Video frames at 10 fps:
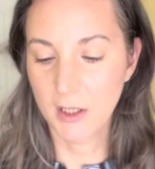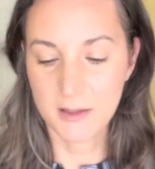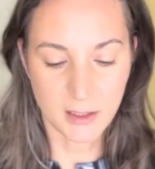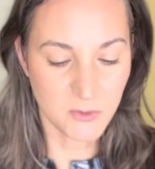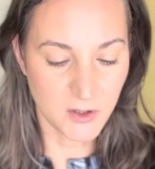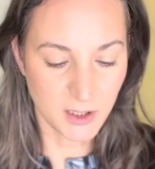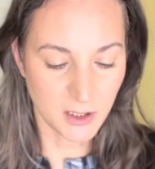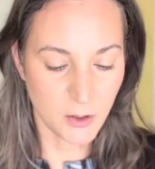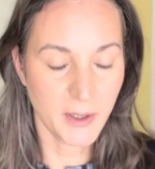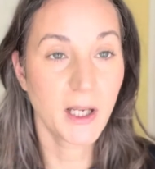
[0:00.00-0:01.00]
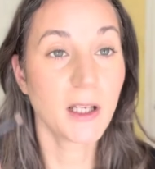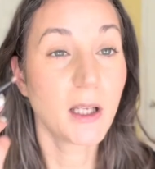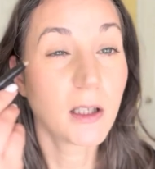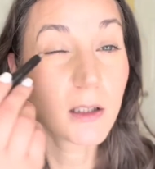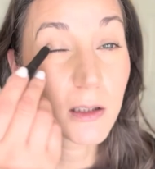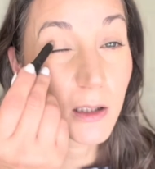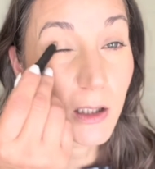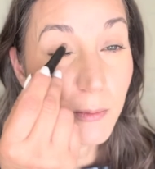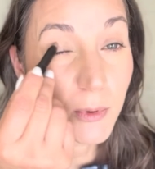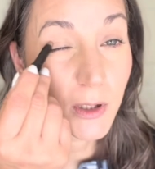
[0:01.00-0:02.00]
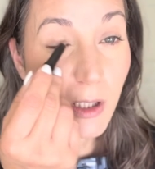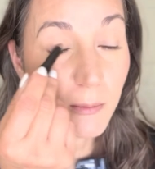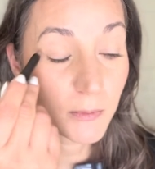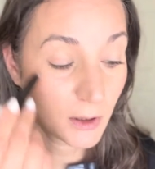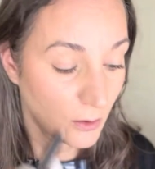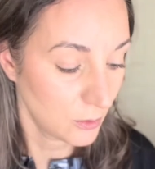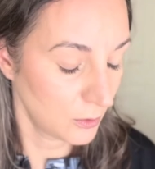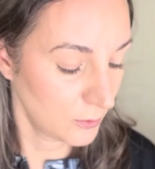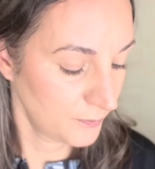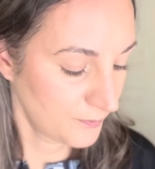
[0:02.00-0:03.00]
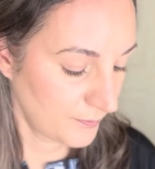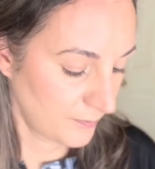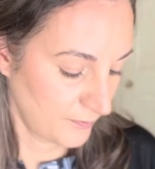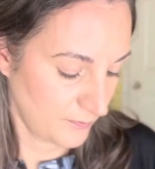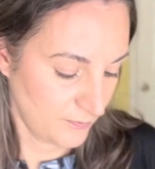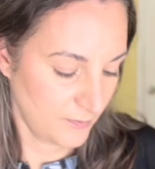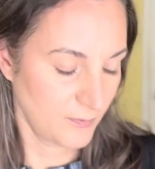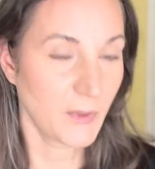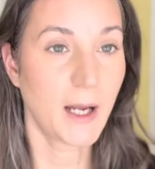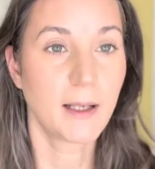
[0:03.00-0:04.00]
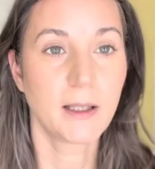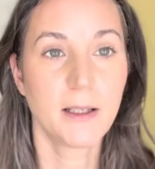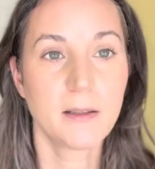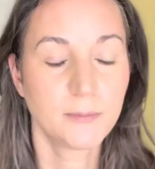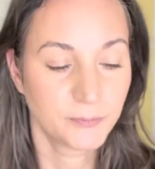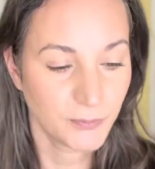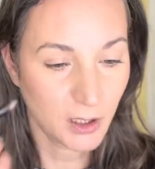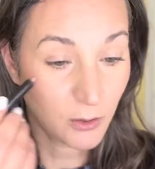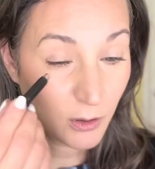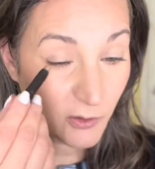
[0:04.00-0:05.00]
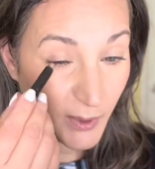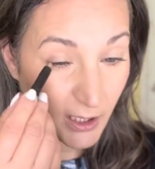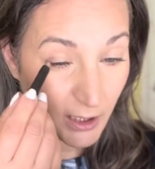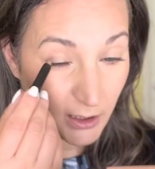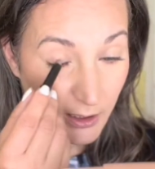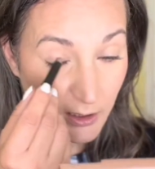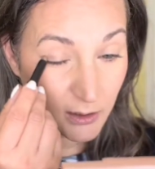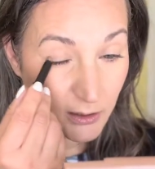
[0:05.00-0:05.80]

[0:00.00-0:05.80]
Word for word: So I'm just gonna go ahead and put it on the whole eyelid and all of my eyelid,